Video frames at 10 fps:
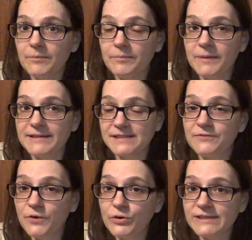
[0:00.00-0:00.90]
Because the
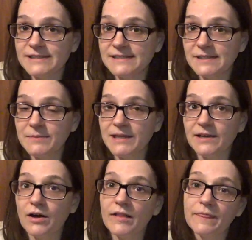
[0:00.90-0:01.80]
focus needs to
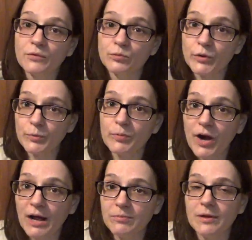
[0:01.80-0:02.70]
be on the root
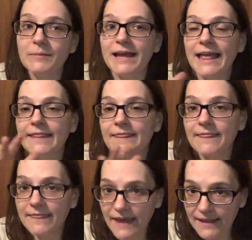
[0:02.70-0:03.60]
problem
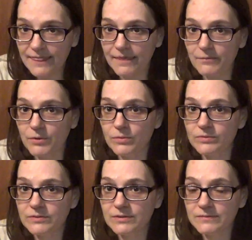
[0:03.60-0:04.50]
and then the mold.